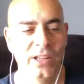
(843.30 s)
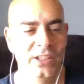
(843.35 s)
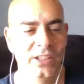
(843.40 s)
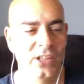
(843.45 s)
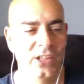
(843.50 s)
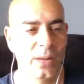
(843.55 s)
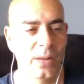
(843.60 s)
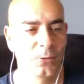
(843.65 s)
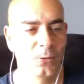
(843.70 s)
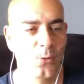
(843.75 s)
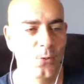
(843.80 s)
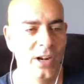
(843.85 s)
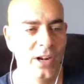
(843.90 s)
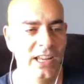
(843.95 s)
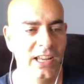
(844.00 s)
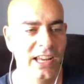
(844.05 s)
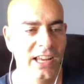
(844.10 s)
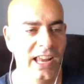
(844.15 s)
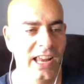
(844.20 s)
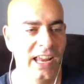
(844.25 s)
top
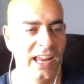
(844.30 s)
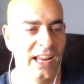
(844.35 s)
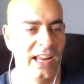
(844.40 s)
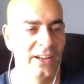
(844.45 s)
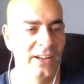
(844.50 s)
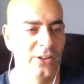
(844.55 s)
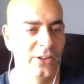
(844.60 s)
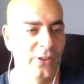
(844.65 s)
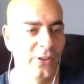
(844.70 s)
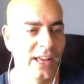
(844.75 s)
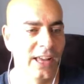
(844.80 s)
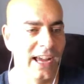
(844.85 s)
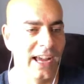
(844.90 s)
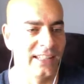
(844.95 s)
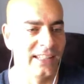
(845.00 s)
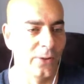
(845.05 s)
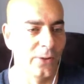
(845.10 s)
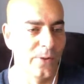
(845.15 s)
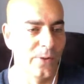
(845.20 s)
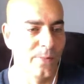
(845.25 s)
20, and, the guys
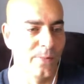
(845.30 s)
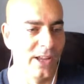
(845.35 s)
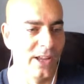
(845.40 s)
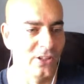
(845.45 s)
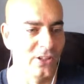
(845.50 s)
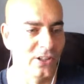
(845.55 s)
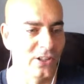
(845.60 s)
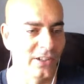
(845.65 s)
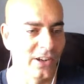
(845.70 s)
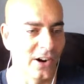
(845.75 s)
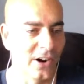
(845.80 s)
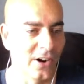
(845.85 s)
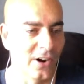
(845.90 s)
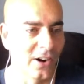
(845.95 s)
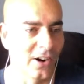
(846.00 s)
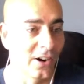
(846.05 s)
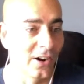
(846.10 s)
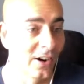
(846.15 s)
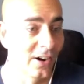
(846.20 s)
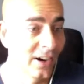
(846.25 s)
that we mentioned
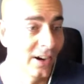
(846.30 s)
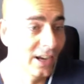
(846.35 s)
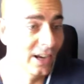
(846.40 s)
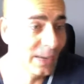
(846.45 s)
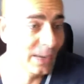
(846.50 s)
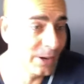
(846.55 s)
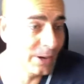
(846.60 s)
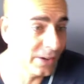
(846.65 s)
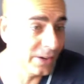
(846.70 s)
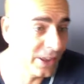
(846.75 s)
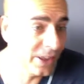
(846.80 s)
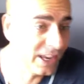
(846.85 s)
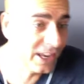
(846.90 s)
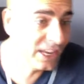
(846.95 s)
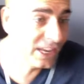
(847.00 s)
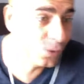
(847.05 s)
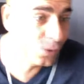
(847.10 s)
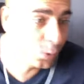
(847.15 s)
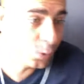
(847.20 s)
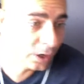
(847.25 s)
are... I mean, are they
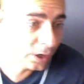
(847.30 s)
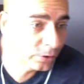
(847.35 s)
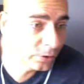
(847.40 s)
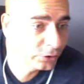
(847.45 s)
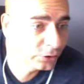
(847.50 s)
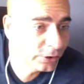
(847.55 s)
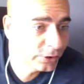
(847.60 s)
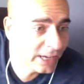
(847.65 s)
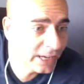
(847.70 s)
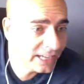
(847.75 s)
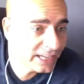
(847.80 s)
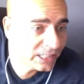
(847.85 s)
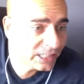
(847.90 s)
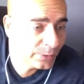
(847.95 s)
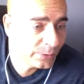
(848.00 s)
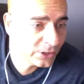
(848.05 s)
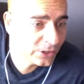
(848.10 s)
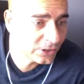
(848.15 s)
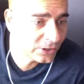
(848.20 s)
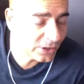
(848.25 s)
either one of those 2 guys that
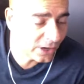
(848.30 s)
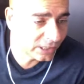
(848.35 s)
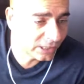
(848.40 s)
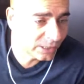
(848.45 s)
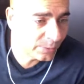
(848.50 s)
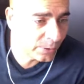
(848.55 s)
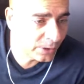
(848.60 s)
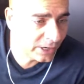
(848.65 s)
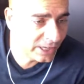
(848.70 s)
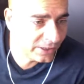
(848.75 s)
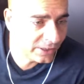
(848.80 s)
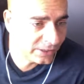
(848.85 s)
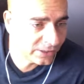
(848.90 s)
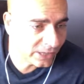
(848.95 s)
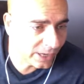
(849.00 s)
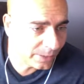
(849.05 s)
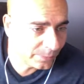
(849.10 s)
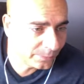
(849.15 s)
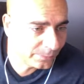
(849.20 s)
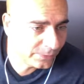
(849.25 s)
we just talked about in the
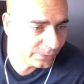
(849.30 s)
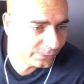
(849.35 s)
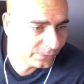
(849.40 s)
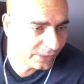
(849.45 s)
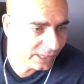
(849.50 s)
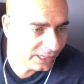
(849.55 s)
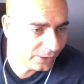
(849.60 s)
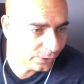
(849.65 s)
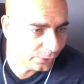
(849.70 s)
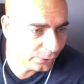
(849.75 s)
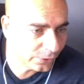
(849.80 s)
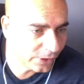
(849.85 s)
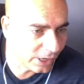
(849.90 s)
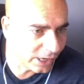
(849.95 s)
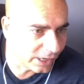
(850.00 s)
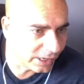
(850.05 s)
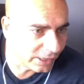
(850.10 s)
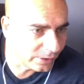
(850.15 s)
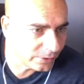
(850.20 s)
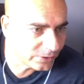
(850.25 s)
top 15? No, they're
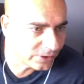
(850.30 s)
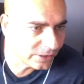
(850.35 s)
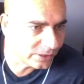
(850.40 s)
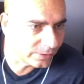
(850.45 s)
not. I don't see them.